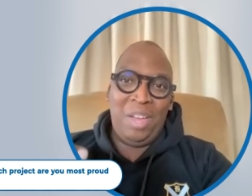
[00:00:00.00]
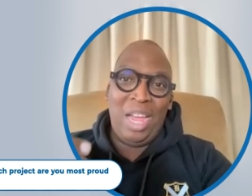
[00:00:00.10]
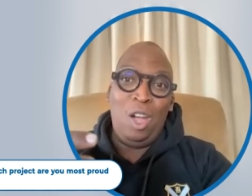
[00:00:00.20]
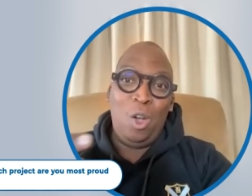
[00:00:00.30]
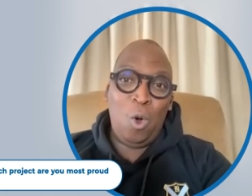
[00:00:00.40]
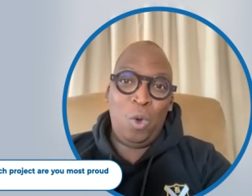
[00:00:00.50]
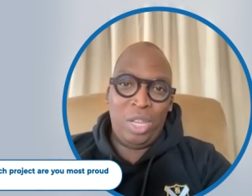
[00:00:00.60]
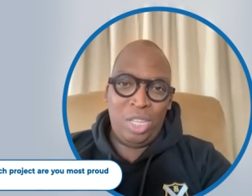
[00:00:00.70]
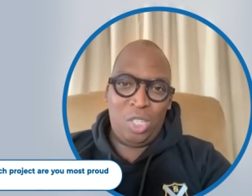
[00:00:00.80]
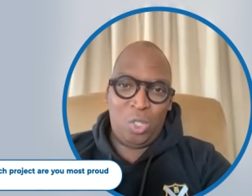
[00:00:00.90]
via low
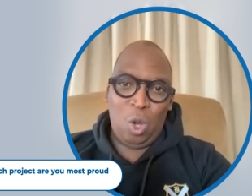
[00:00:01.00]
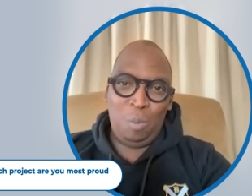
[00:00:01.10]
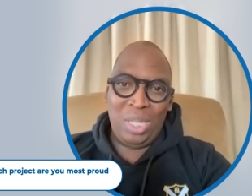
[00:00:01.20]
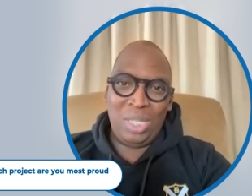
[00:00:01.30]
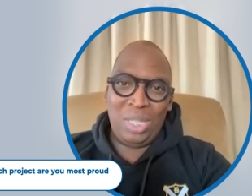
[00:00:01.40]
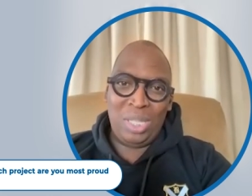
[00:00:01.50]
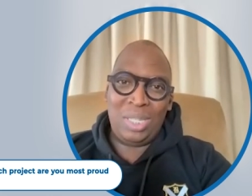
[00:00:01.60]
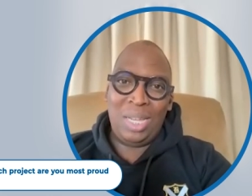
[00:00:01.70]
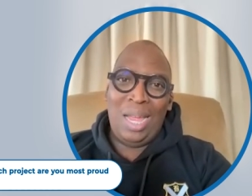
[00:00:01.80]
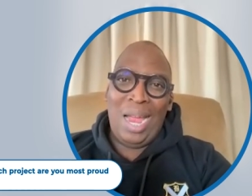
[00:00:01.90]
installments.
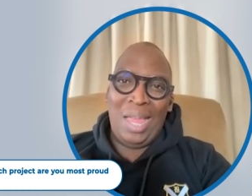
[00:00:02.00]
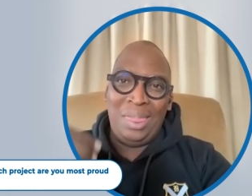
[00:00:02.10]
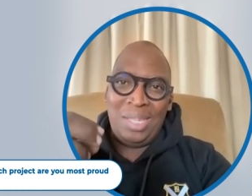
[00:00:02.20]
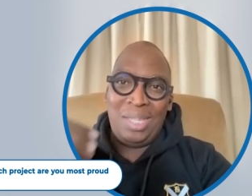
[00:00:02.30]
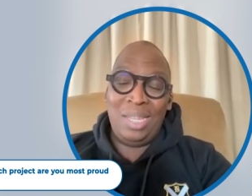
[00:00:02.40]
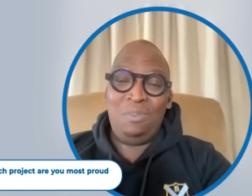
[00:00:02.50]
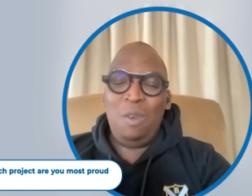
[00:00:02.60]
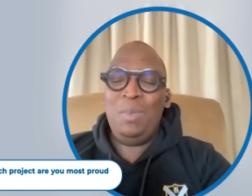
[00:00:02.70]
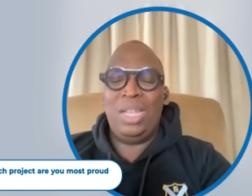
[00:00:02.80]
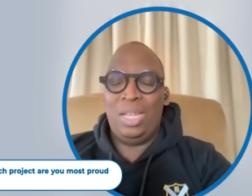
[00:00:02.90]
And this
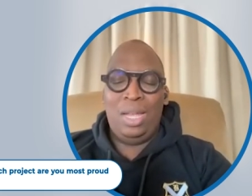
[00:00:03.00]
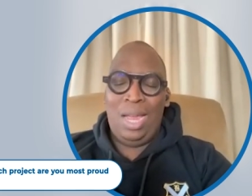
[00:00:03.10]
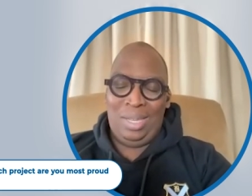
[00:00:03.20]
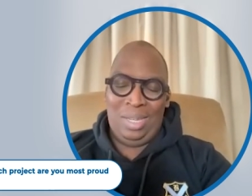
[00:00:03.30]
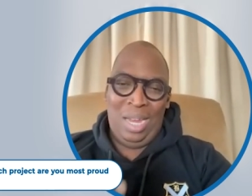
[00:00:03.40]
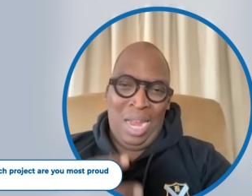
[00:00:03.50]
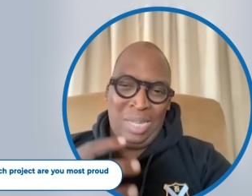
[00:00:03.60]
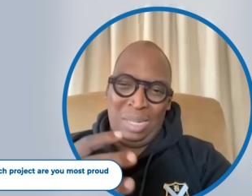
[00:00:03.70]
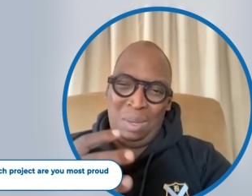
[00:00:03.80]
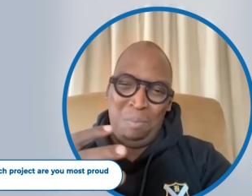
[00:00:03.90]
for me is
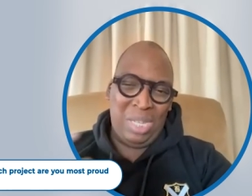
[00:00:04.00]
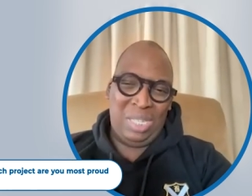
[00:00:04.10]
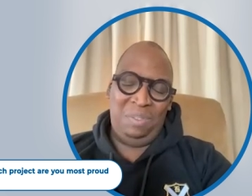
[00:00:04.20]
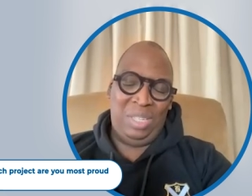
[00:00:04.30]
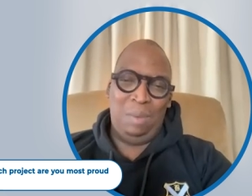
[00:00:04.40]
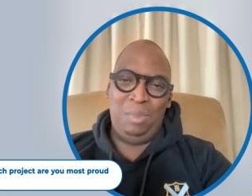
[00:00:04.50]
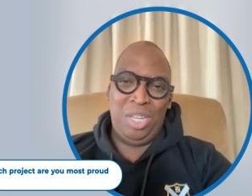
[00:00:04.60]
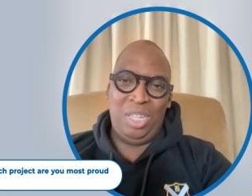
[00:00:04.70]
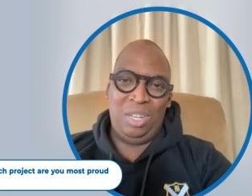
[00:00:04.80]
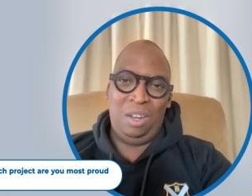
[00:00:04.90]
a massive game
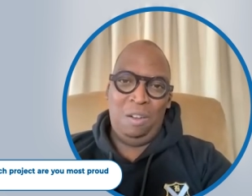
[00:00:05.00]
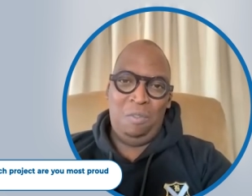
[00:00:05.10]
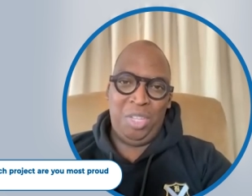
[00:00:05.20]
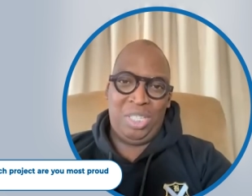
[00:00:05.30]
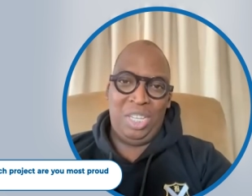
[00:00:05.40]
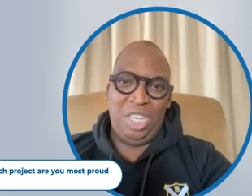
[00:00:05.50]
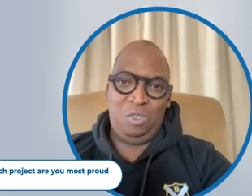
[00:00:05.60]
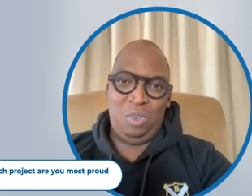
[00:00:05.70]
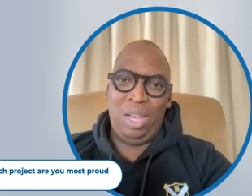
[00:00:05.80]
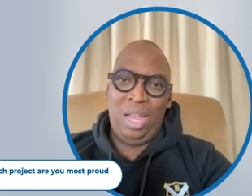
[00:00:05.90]
changer for this
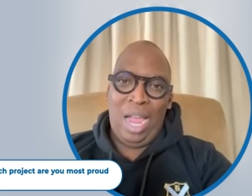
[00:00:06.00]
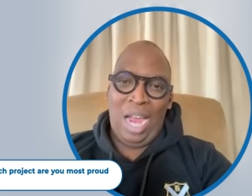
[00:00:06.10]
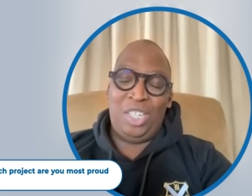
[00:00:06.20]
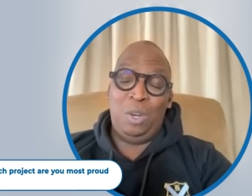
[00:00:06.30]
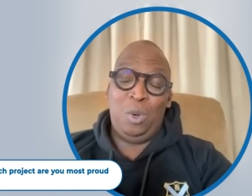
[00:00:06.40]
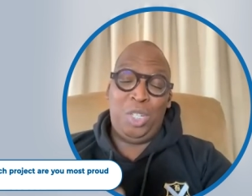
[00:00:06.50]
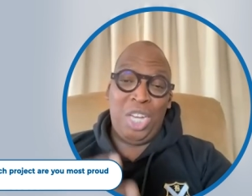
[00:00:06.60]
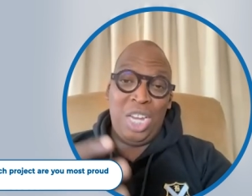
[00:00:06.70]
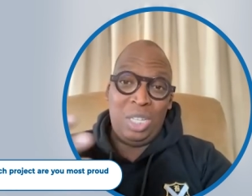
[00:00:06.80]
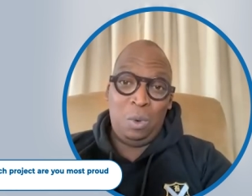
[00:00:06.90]
industry. It will
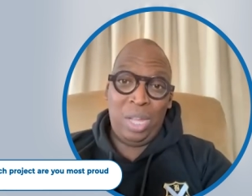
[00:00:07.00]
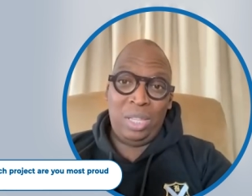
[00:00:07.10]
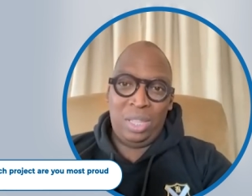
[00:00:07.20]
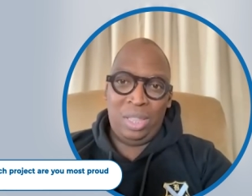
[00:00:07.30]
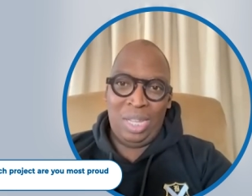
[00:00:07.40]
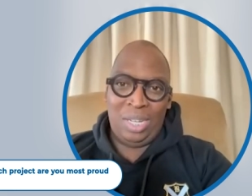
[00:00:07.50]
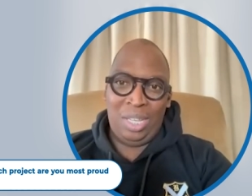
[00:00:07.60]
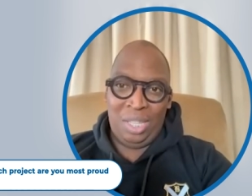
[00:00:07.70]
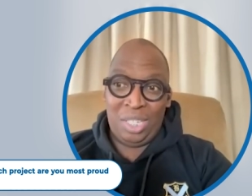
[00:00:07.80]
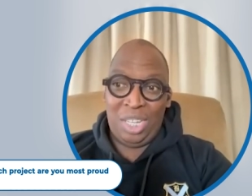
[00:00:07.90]
change the way that
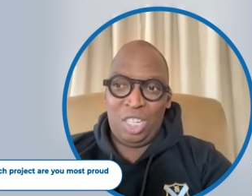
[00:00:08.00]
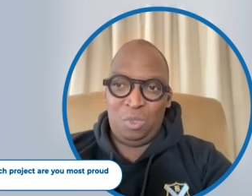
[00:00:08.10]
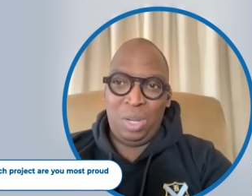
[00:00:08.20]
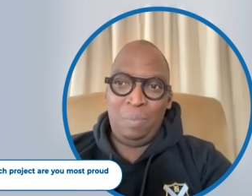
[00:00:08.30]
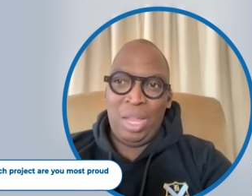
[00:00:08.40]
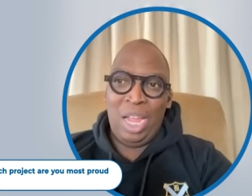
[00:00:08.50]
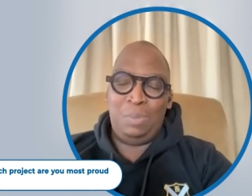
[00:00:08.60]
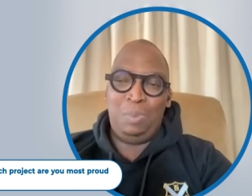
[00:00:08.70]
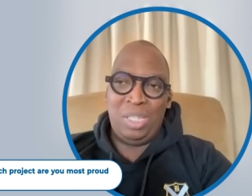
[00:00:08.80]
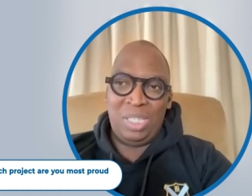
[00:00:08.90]
this industry
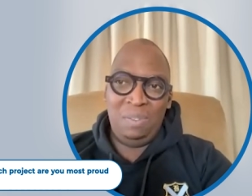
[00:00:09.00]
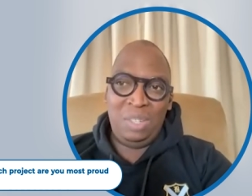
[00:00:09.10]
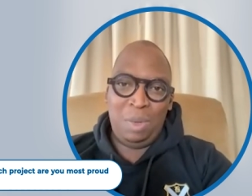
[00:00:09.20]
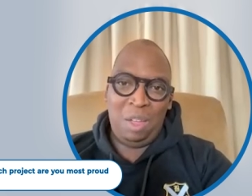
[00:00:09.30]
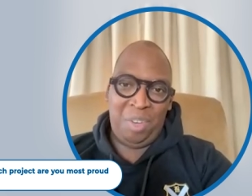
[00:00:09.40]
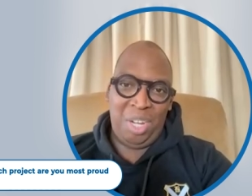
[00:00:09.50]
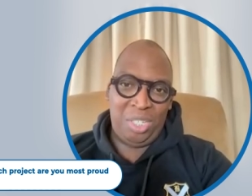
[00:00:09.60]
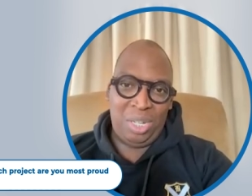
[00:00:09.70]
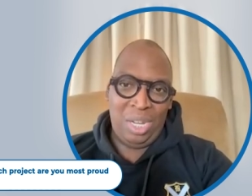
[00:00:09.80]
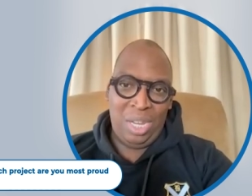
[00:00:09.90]
is perceived by a
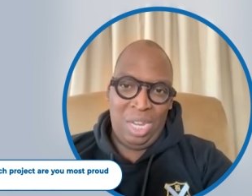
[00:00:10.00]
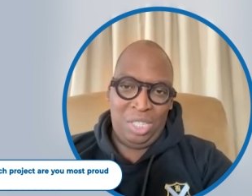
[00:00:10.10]
financial